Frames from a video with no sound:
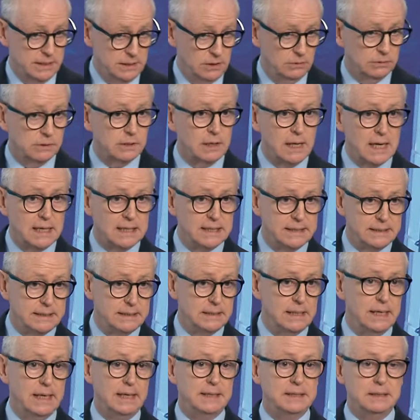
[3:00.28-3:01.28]

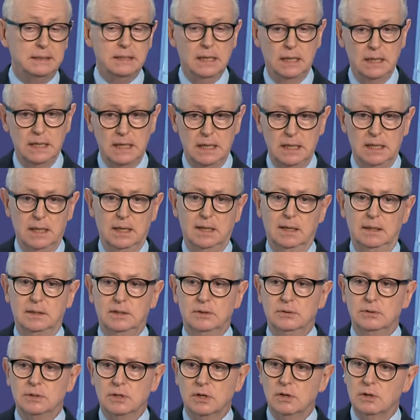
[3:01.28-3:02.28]
neutrality, and
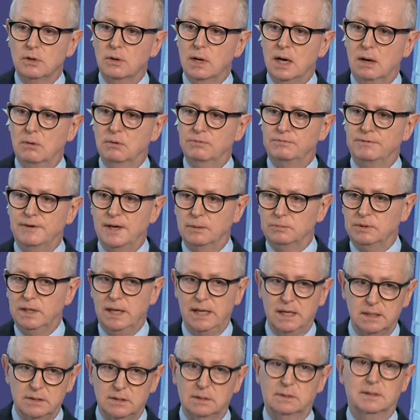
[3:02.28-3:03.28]
you know our
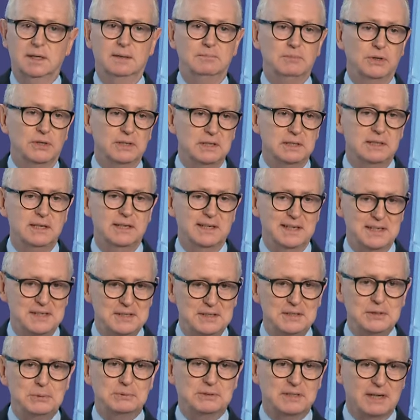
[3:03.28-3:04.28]
foundation on monetary
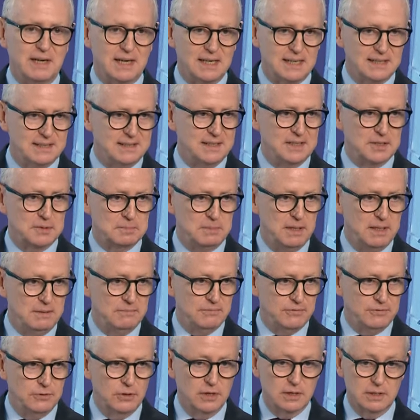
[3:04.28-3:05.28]
neutrality has been
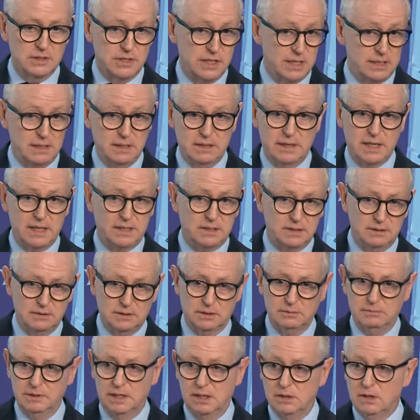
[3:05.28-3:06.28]
for
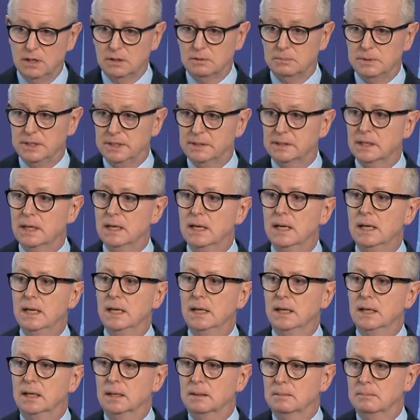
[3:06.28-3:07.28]
generations of economists,
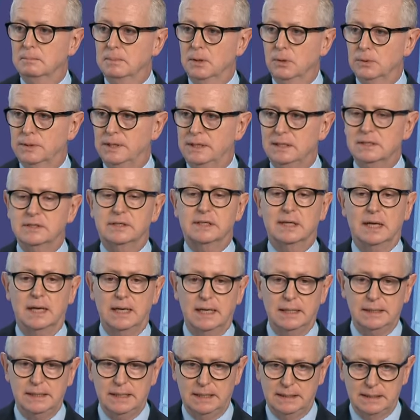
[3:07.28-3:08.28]
both
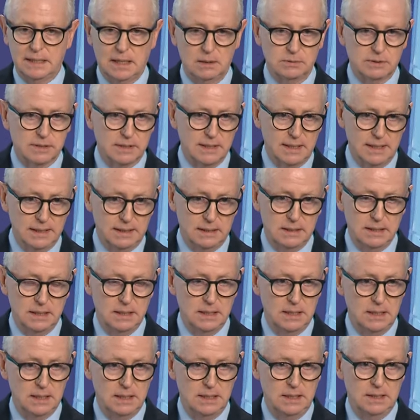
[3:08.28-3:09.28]
inside and outside
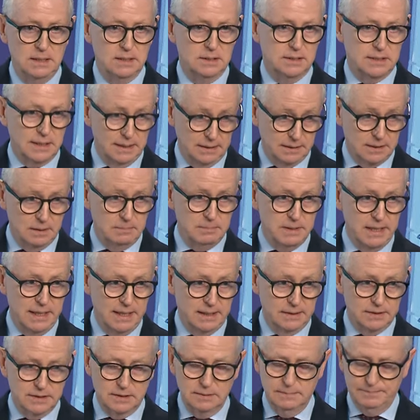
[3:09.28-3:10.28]
central
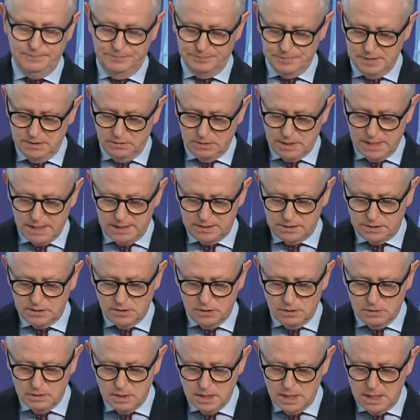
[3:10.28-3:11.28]
banks. Okay,
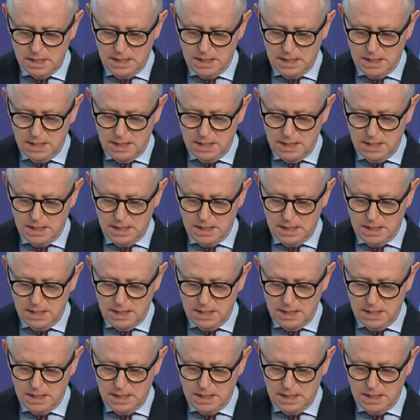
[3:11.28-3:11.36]
so